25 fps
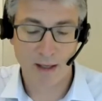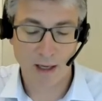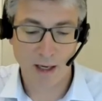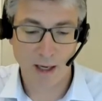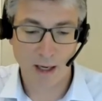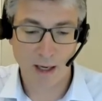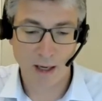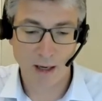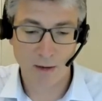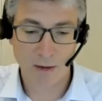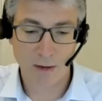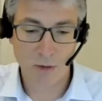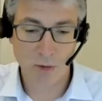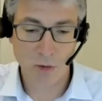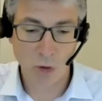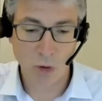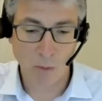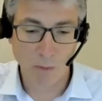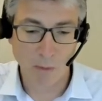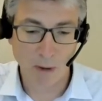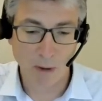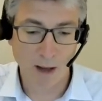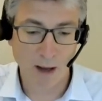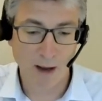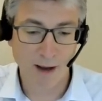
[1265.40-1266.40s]
are
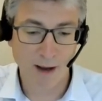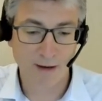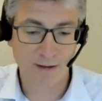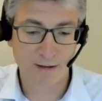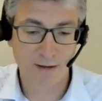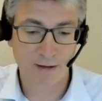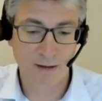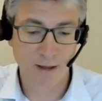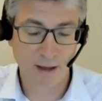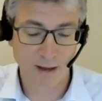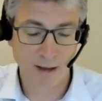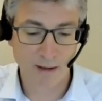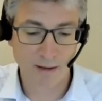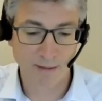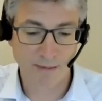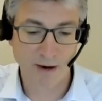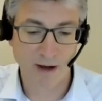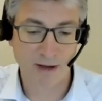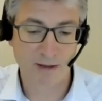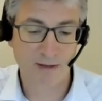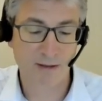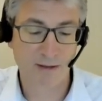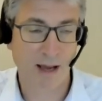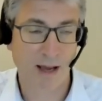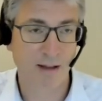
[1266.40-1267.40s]
normalized in the
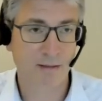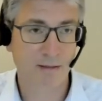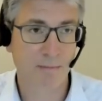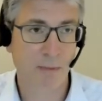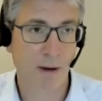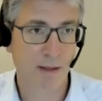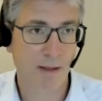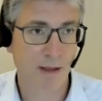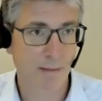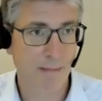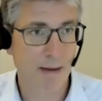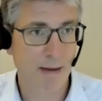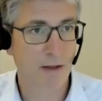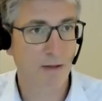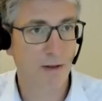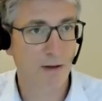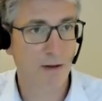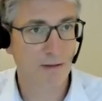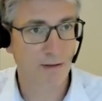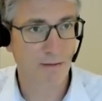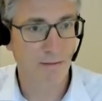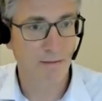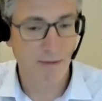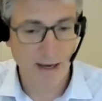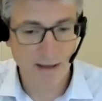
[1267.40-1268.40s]
first case by the amount
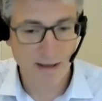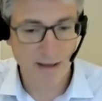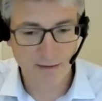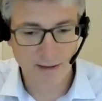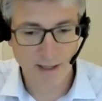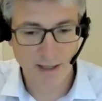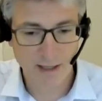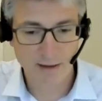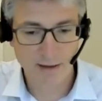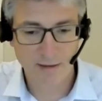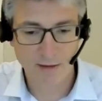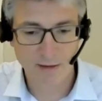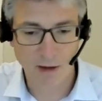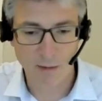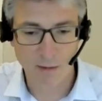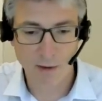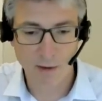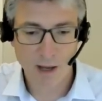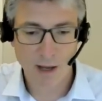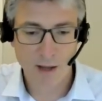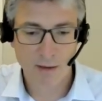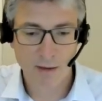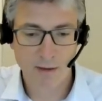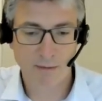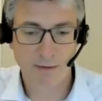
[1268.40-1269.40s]
that's invested. So
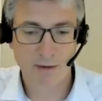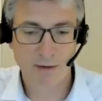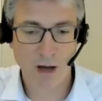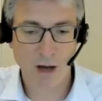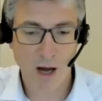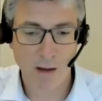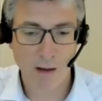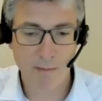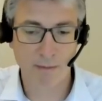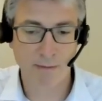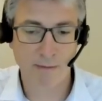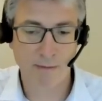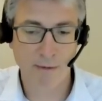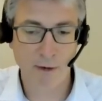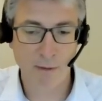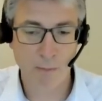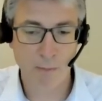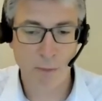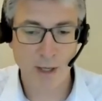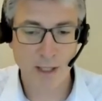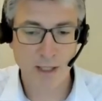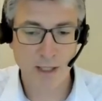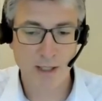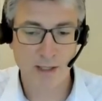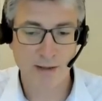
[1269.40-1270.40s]
the carbon
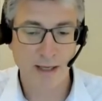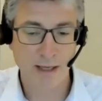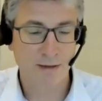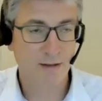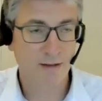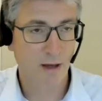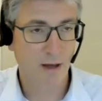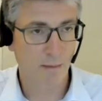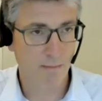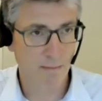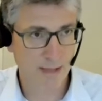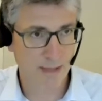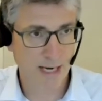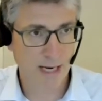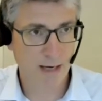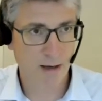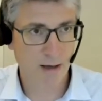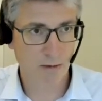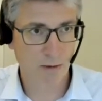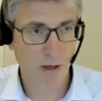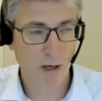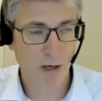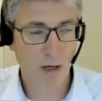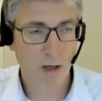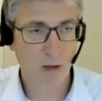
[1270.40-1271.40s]
footprint, and that's come
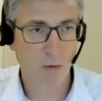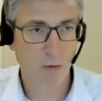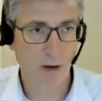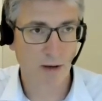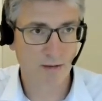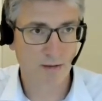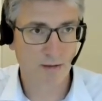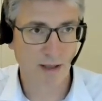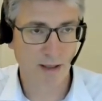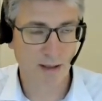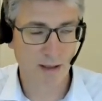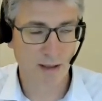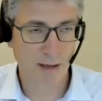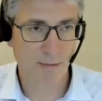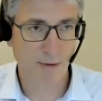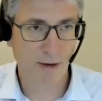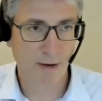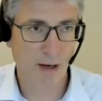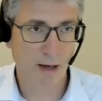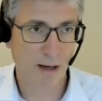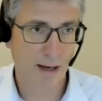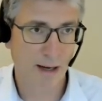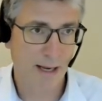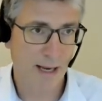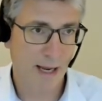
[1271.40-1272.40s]
down quite
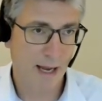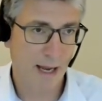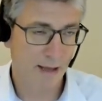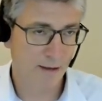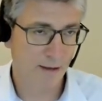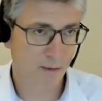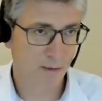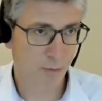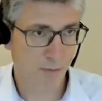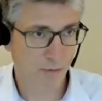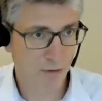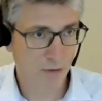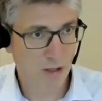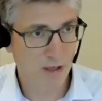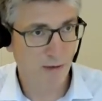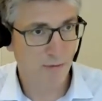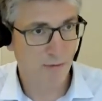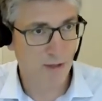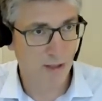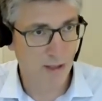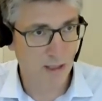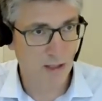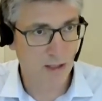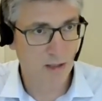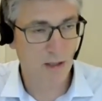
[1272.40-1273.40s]
significantly as we've
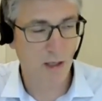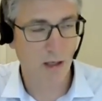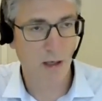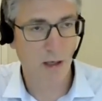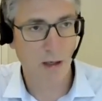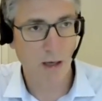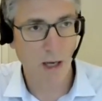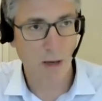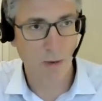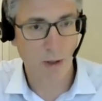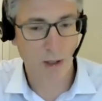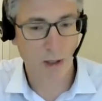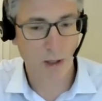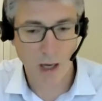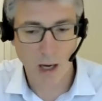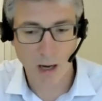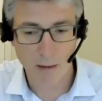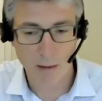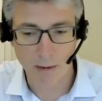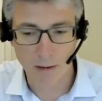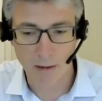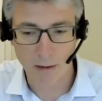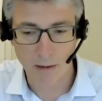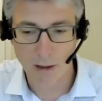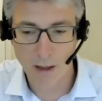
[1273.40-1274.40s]
shifted into lower
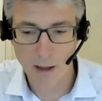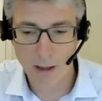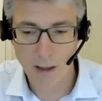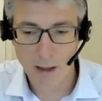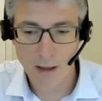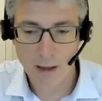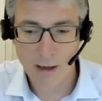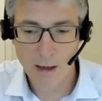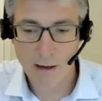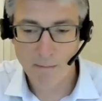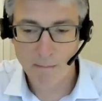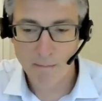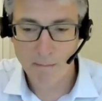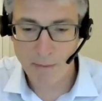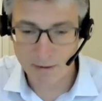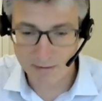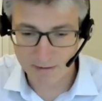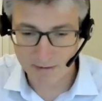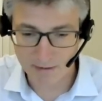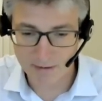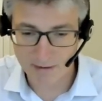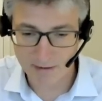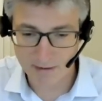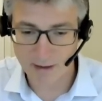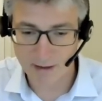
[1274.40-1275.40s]
carbon
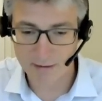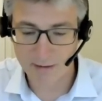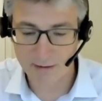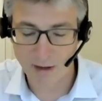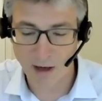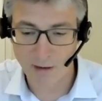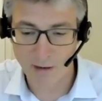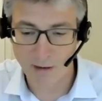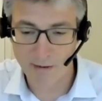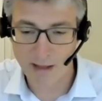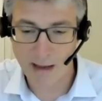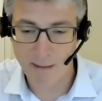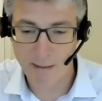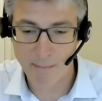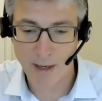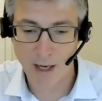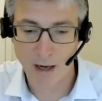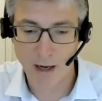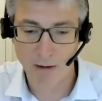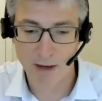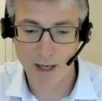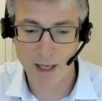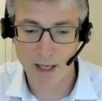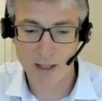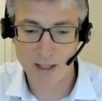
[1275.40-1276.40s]
businesses over that
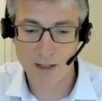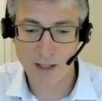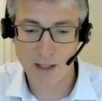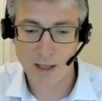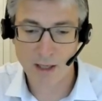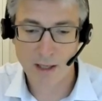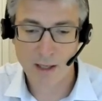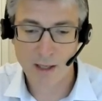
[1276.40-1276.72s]
period.